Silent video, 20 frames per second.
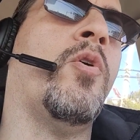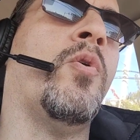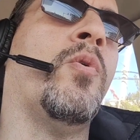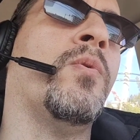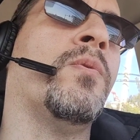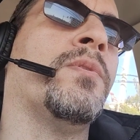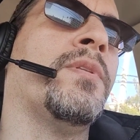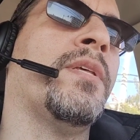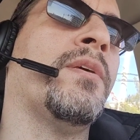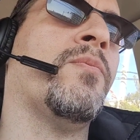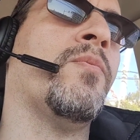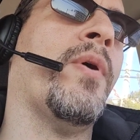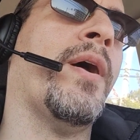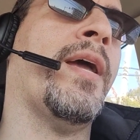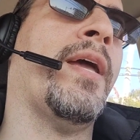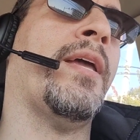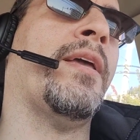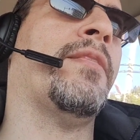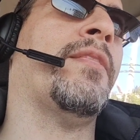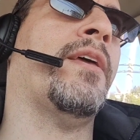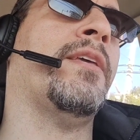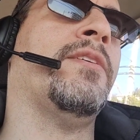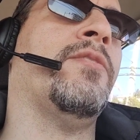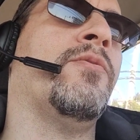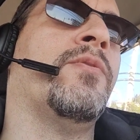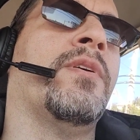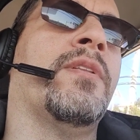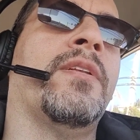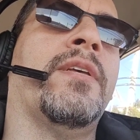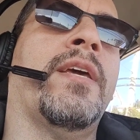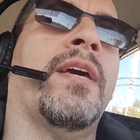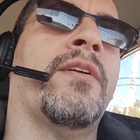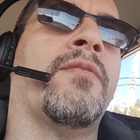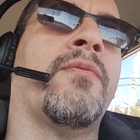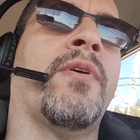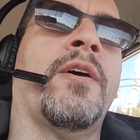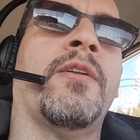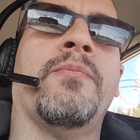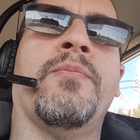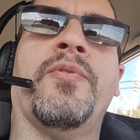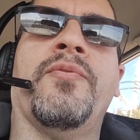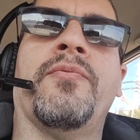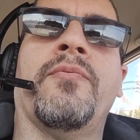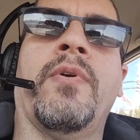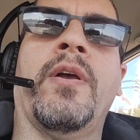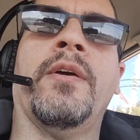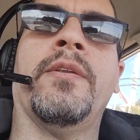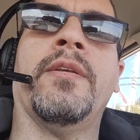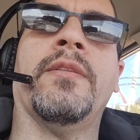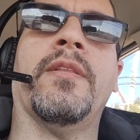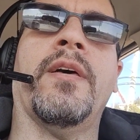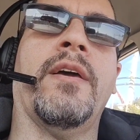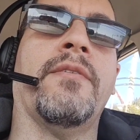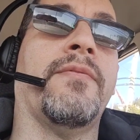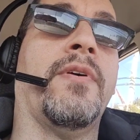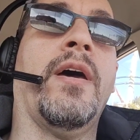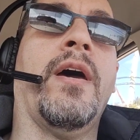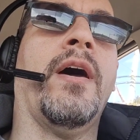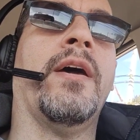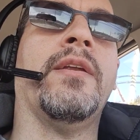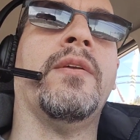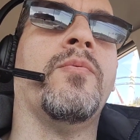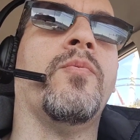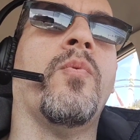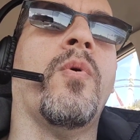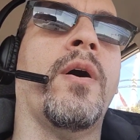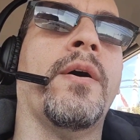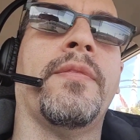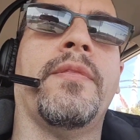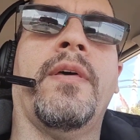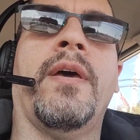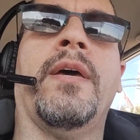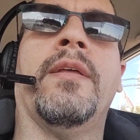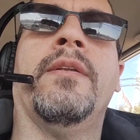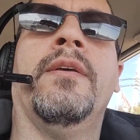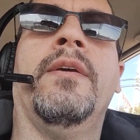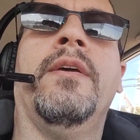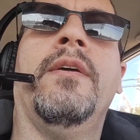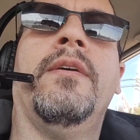only way that you can get around and move around in life. I didn't want that.